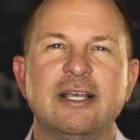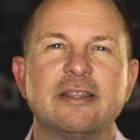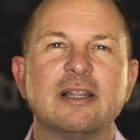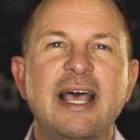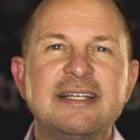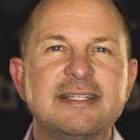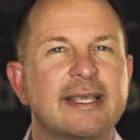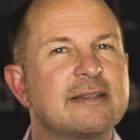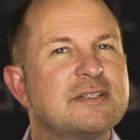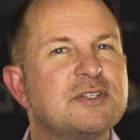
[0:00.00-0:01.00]
The last
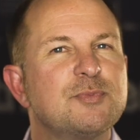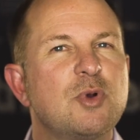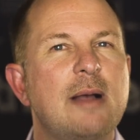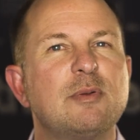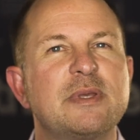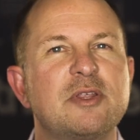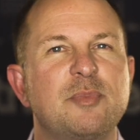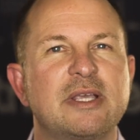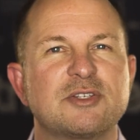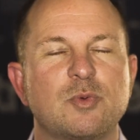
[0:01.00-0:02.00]
thing, and this is probably the
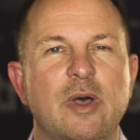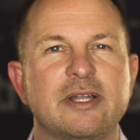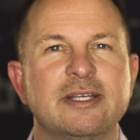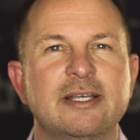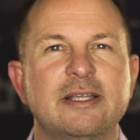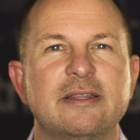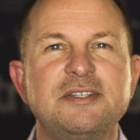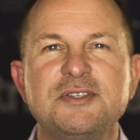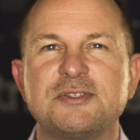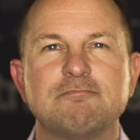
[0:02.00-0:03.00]
biggest one,
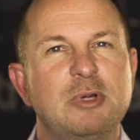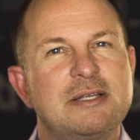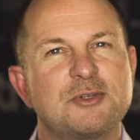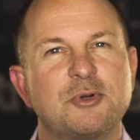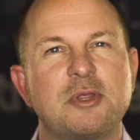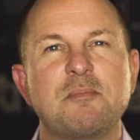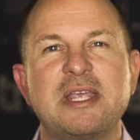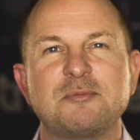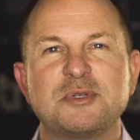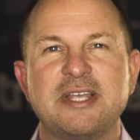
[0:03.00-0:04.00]
this is, well, sort of the
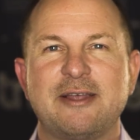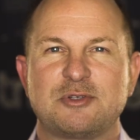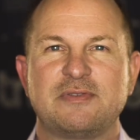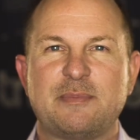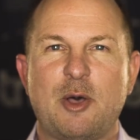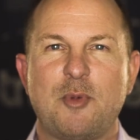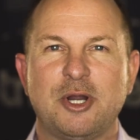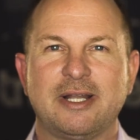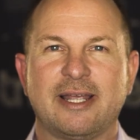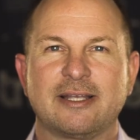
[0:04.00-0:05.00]
meat and potatoes of email
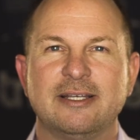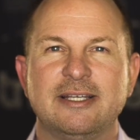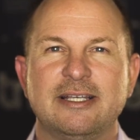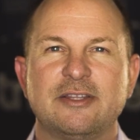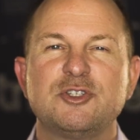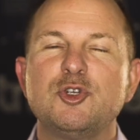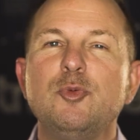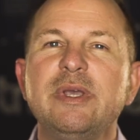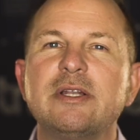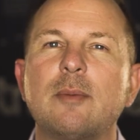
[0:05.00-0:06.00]
marketing. The
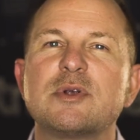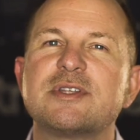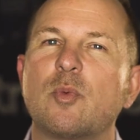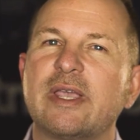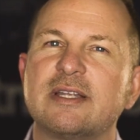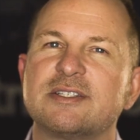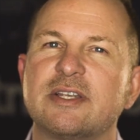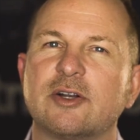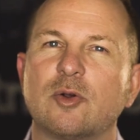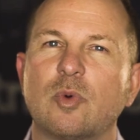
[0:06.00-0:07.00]
2 big numbers that we
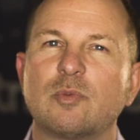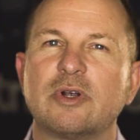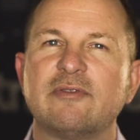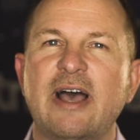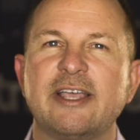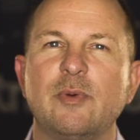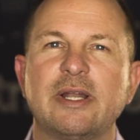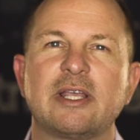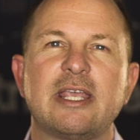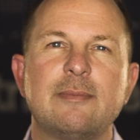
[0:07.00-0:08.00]
consider when we're
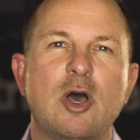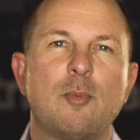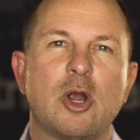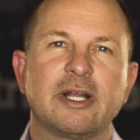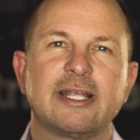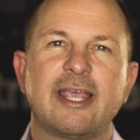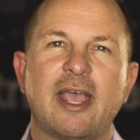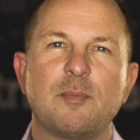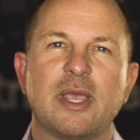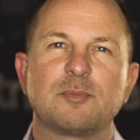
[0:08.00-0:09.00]
evaluating email marketing
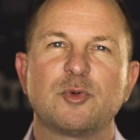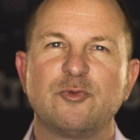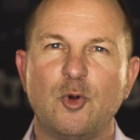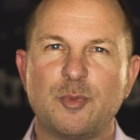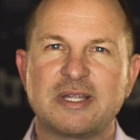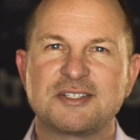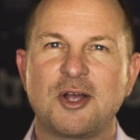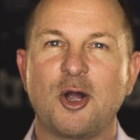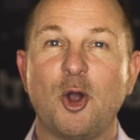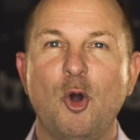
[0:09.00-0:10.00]
campaign performance
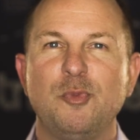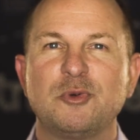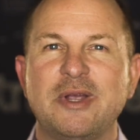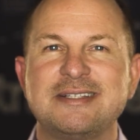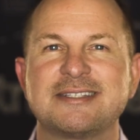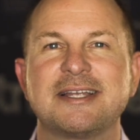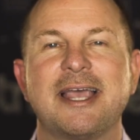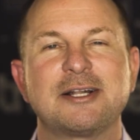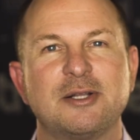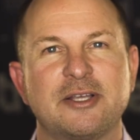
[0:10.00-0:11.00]
are open rates
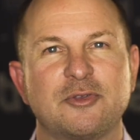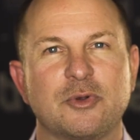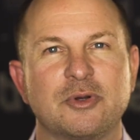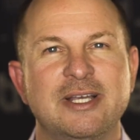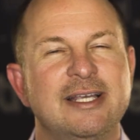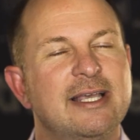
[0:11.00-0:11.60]
and click-through.